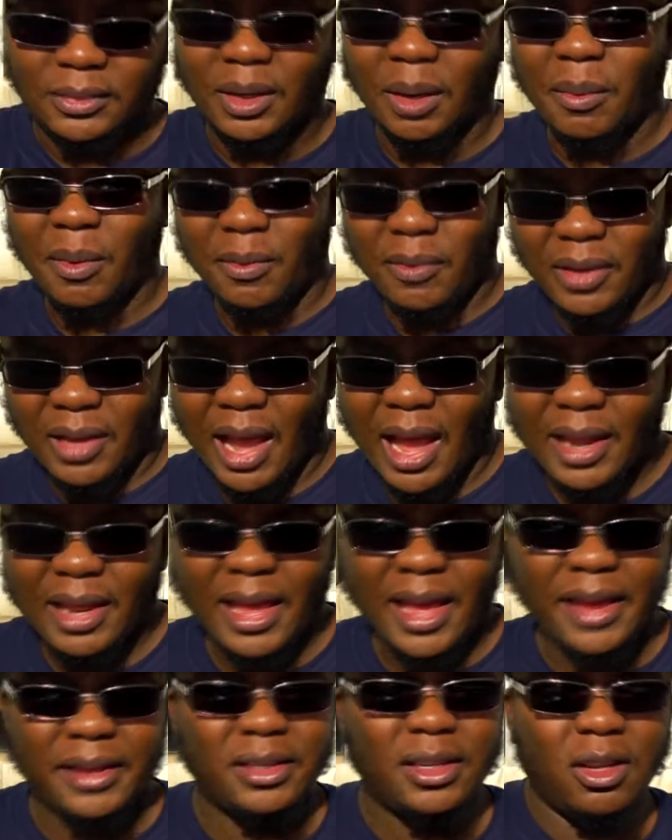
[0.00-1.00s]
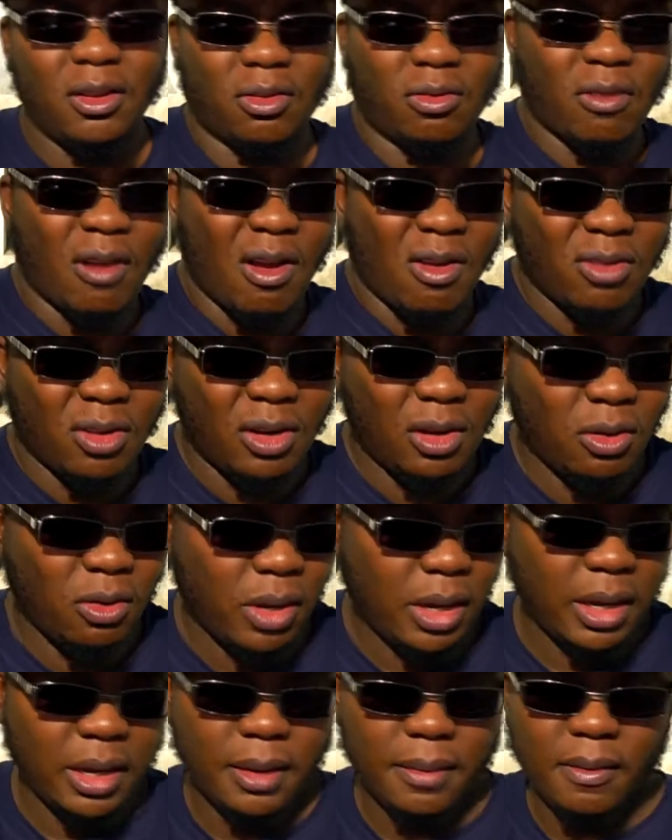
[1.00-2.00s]
Where we got an excellent throw on the
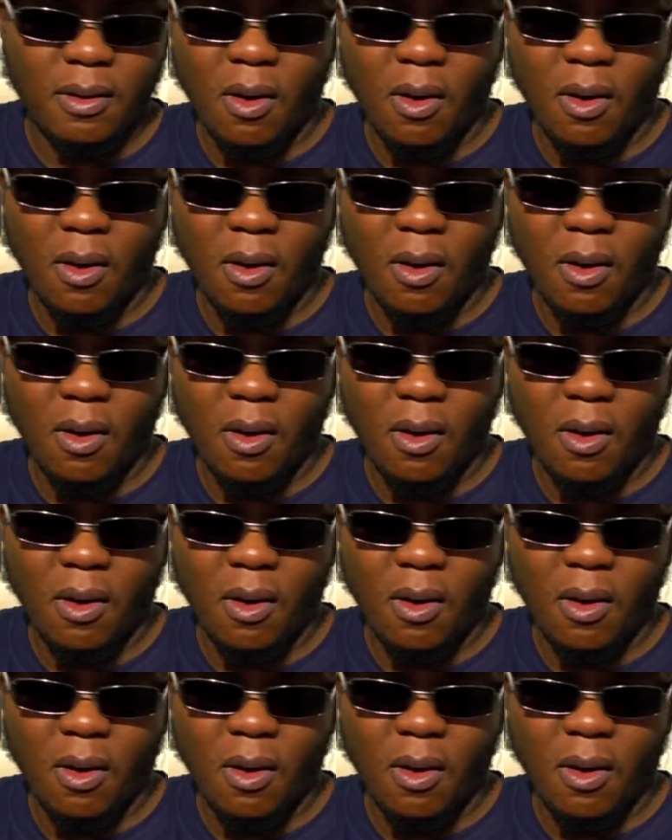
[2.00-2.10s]
Lugia.